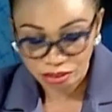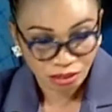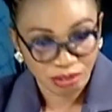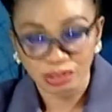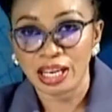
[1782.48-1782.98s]

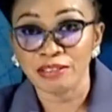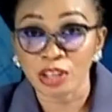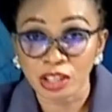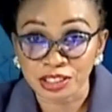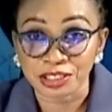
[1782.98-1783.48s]
would have
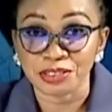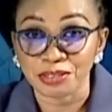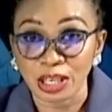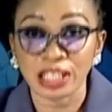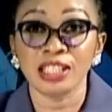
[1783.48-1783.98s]
gotten,
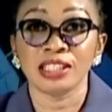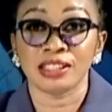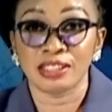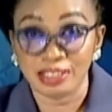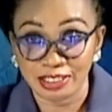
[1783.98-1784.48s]
at
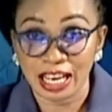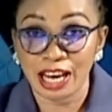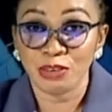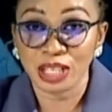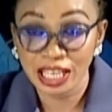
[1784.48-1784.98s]
least
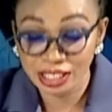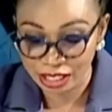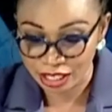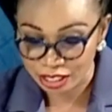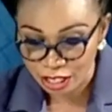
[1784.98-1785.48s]

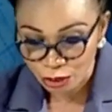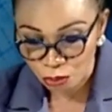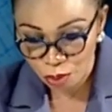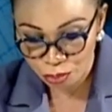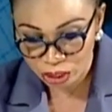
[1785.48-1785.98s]
allocated,
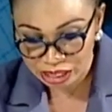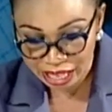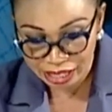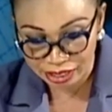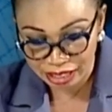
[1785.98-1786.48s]

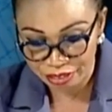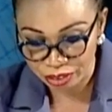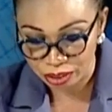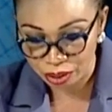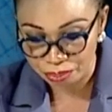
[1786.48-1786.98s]

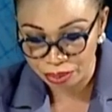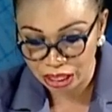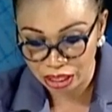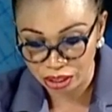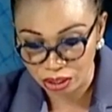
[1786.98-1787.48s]
$1.87 billion.